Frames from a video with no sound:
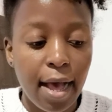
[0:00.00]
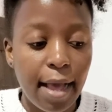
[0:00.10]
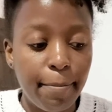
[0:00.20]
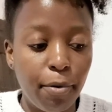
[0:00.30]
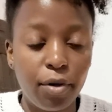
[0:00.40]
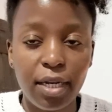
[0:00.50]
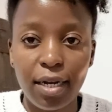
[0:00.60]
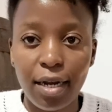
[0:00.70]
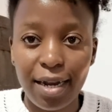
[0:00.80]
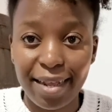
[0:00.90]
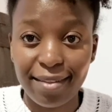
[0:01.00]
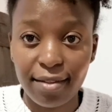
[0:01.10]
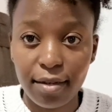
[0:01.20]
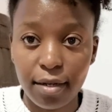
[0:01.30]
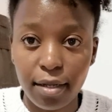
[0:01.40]
I bought it
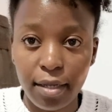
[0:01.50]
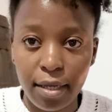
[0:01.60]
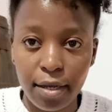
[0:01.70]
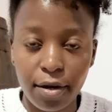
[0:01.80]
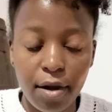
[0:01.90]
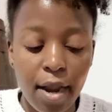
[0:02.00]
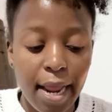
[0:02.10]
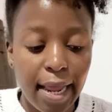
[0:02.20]
last year